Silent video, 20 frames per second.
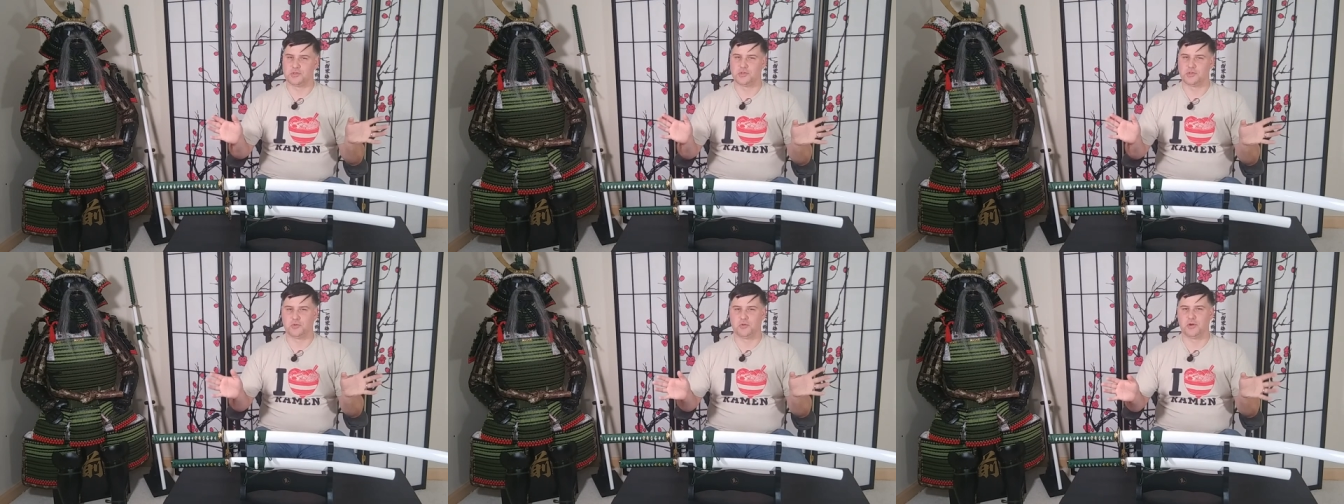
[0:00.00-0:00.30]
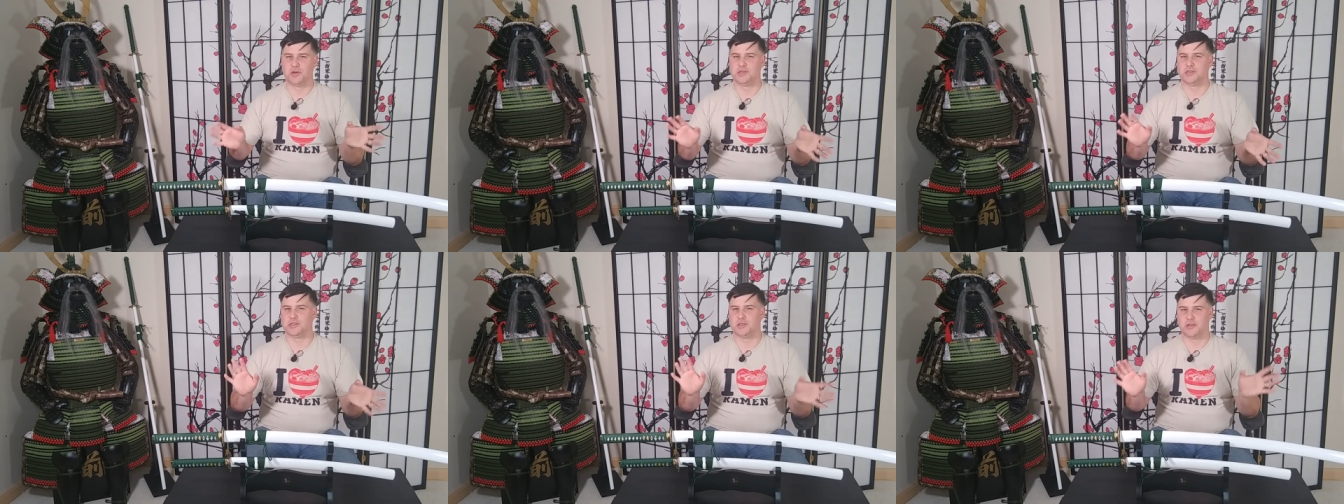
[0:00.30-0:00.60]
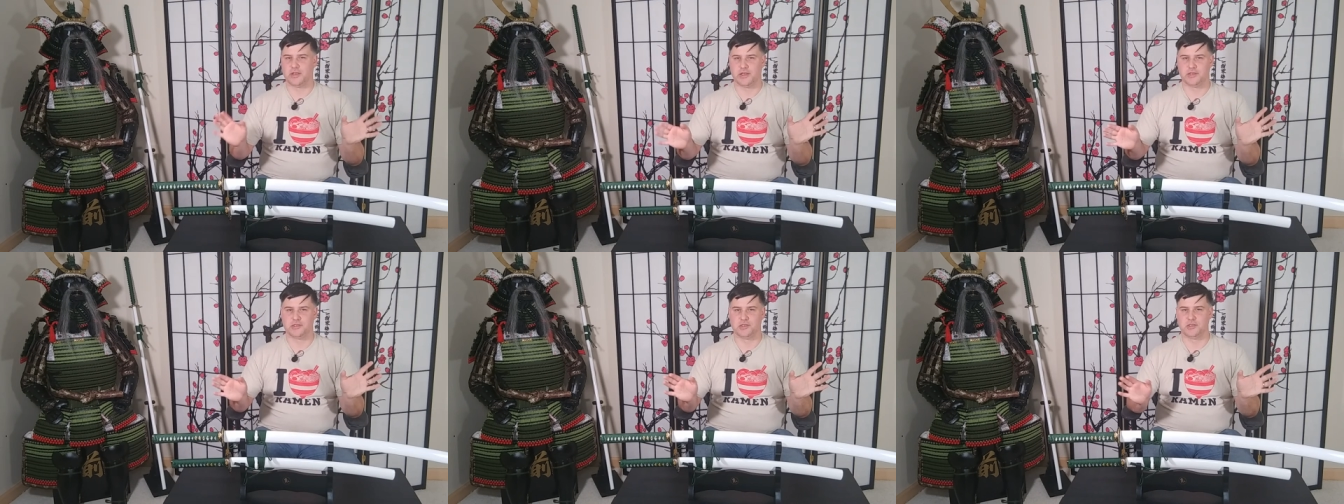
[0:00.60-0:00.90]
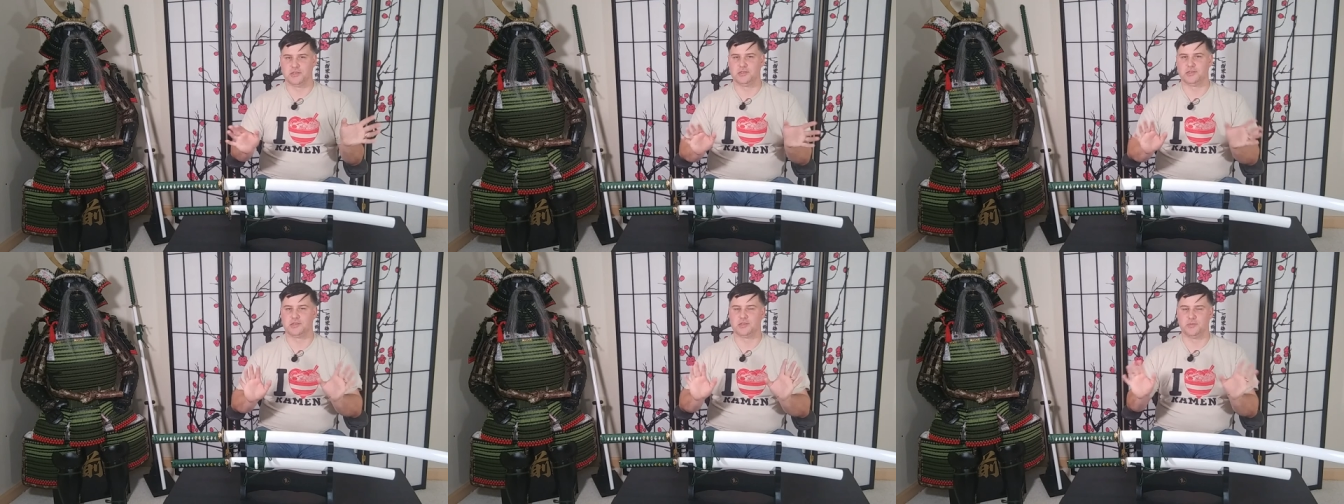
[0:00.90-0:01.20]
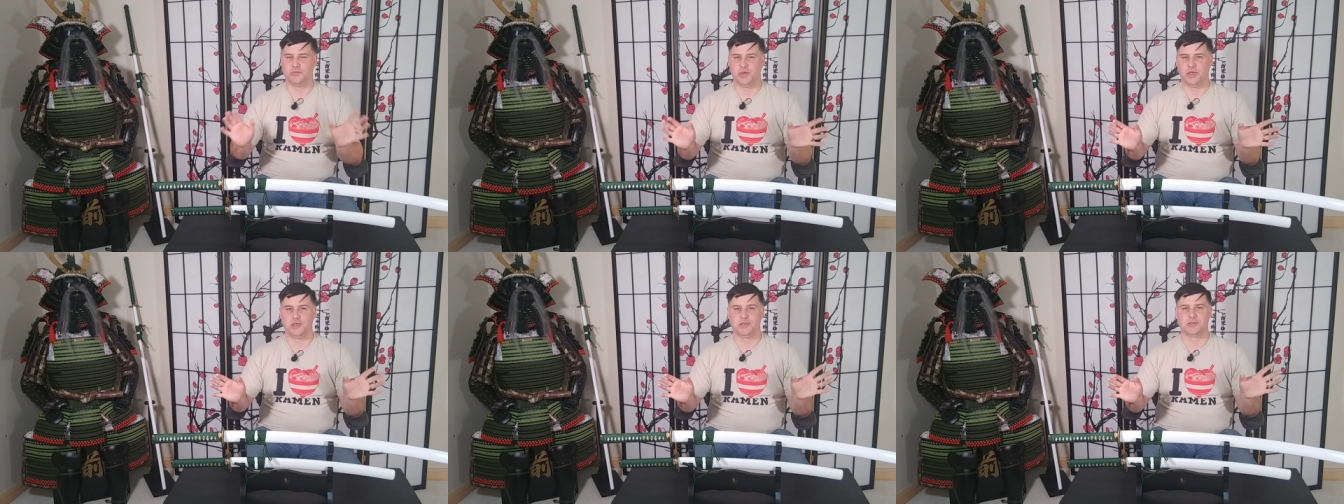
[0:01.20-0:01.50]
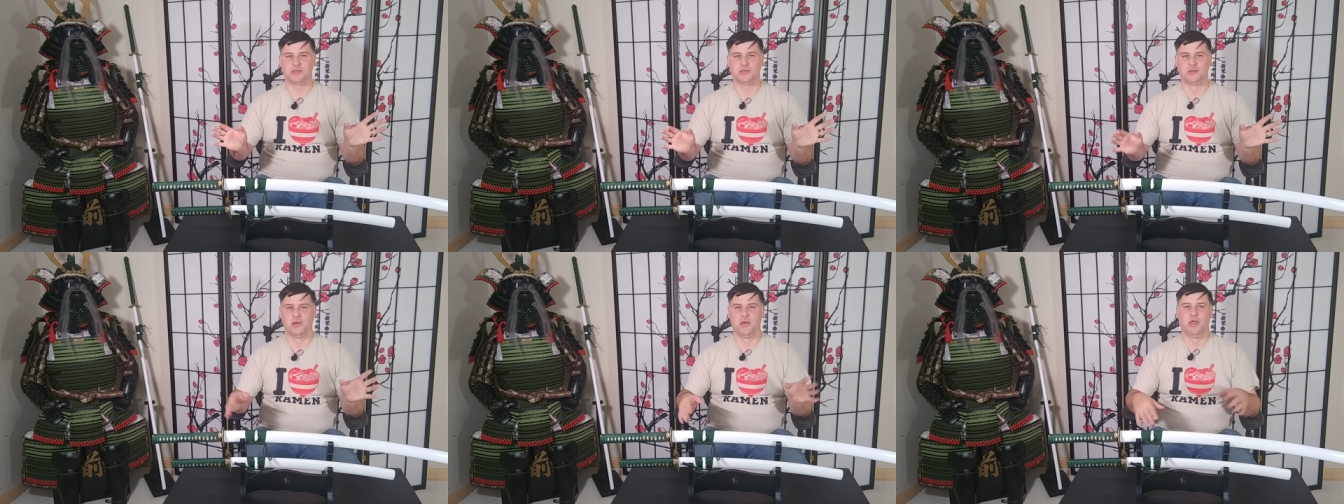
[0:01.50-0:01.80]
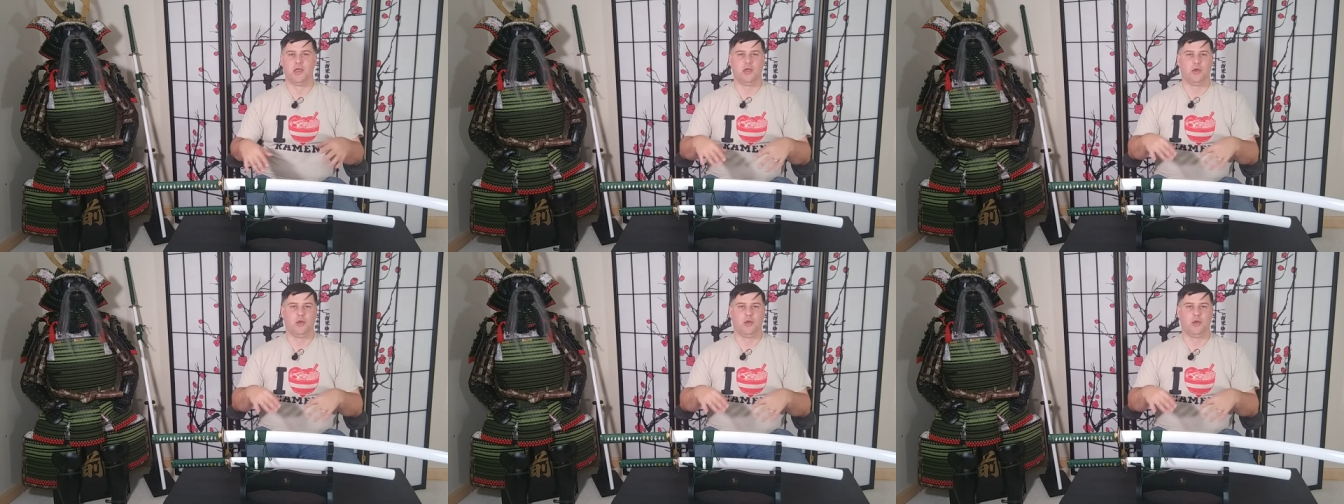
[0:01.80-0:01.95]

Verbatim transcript: stories, the legends, the myths,